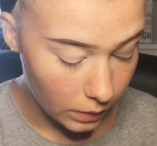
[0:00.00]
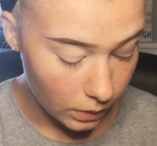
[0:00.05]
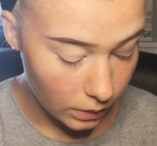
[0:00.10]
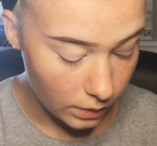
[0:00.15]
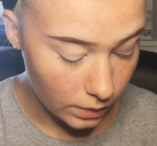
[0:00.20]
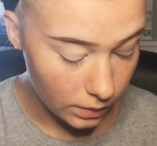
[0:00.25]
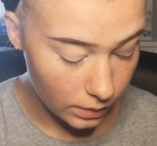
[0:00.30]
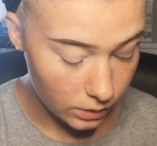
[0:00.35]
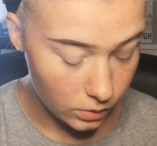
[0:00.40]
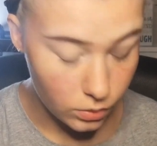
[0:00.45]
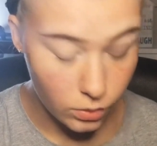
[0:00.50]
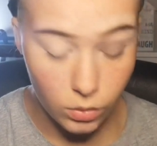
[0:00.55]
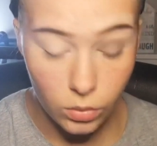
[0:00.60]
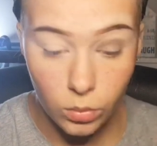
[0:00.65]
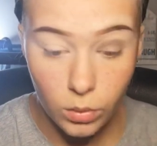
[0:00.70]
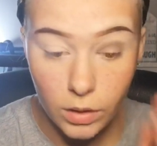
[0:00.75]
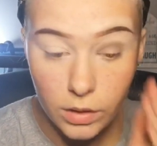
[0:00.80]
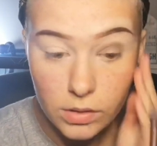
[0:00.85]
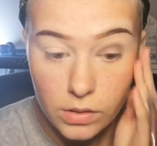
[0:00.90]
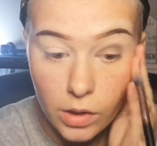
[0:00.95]
is
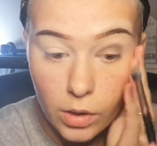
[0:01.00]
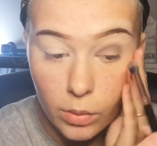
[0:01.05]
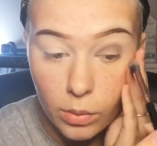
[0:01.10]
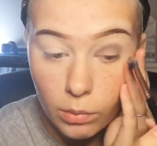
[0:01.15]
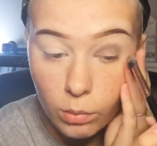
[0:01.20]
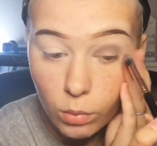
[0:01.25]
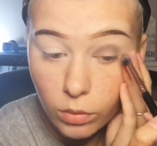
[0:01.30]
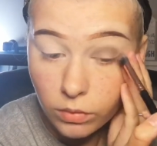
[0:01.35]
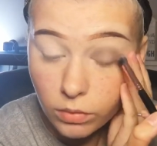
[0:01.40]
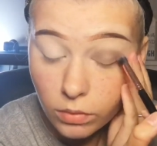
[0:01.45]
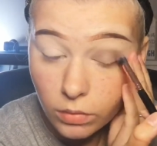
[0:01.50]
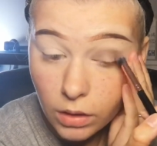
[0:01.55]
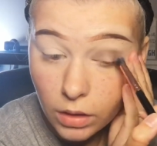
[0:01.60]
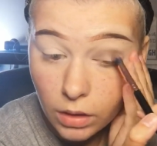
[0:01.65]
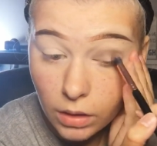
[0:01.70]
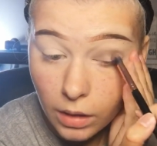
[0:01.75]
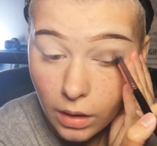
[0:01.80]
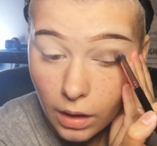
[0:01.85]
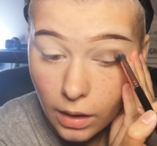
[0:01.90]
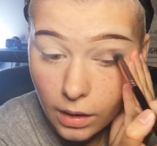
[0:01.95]
always go in with a really
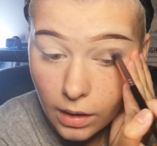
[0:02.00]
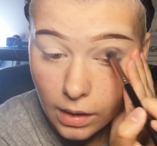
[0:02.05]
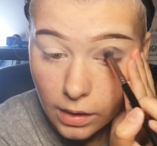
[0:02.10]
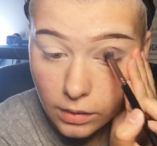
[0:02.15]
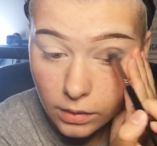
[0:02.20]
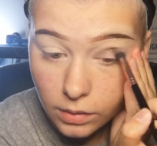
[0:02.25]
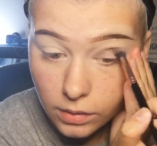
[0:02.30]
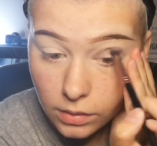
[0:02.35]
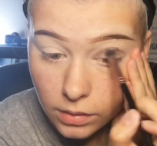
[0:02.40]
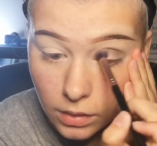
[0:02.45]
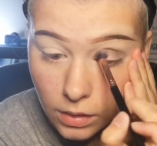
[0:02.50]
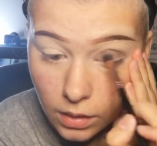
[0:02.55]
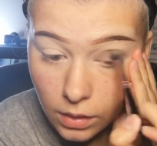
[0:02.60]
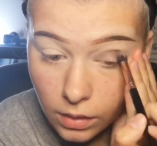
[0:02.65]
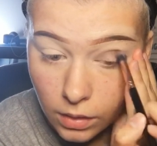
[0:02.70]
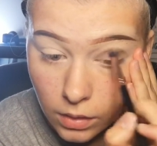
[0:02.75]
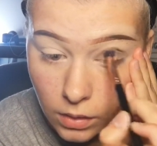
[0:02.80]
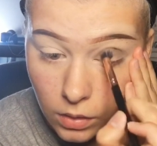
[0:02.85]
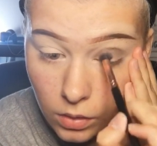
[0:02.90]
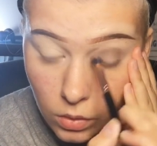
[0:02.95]
light hand,
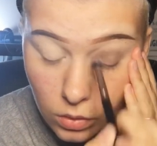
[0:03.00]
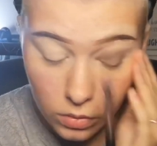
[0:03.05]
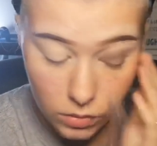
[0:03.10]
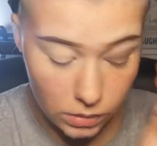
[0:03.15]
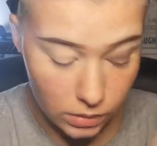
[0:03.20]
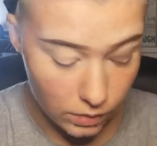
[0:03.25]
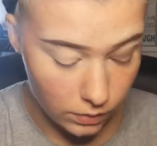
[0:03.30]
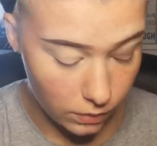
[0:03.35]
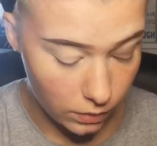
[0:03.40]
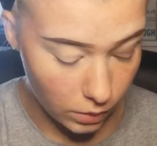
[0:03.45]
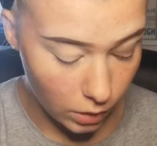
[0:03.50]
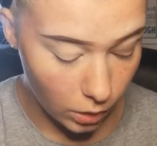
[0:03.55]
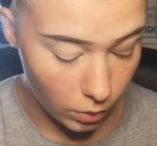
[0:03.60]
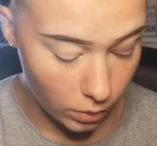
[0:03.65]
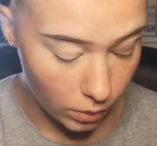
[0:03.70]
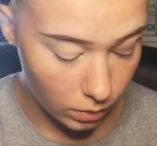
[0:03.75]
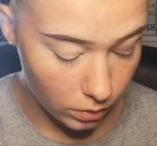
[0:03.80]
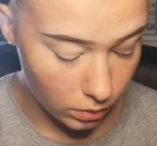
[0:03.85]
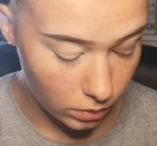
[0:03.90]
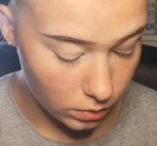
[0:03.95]
because if you go
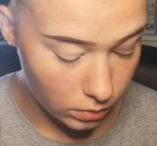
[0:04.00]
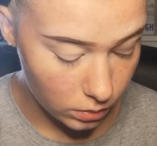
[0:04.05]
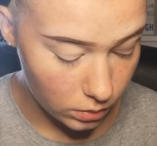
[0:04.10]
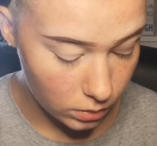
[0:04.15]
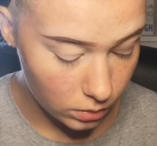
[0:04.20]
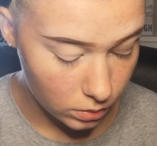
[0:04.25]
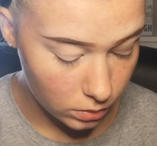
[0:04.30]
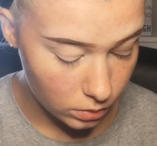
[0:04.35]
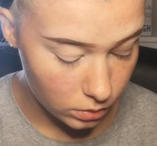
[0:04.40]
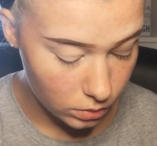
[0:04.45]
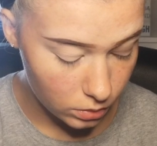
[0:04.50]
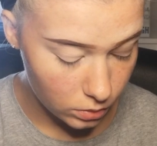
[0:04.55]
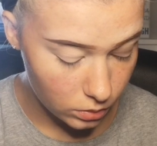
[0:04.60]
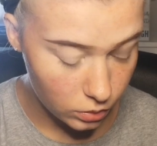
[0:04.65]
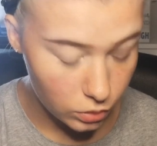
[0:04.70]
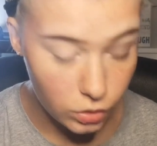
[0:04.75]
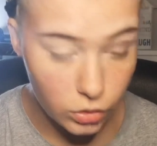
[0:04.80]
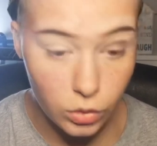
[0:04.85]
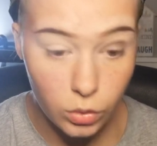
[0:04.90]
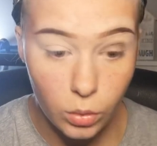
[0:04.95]
in
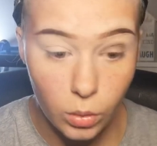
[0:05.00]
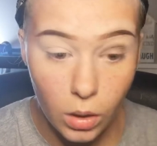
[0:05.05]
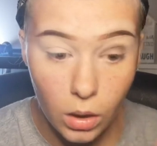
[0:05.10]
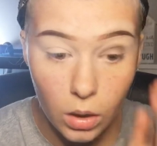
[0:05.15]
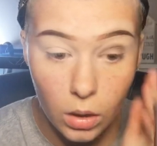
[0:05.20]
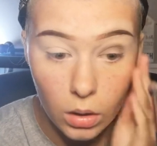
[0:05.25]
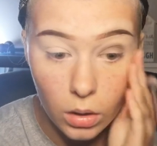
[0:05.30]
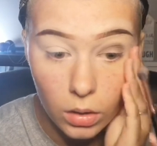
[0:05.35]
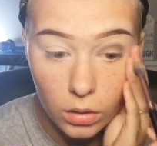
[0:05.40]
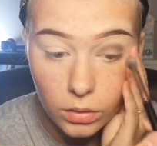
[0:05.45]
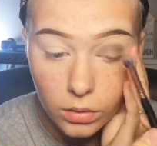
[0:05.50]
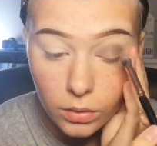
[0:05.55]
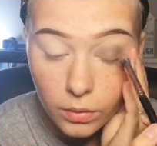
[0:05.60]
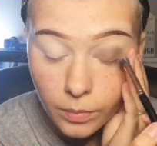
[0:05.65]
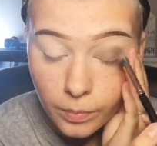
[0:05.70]
too hard,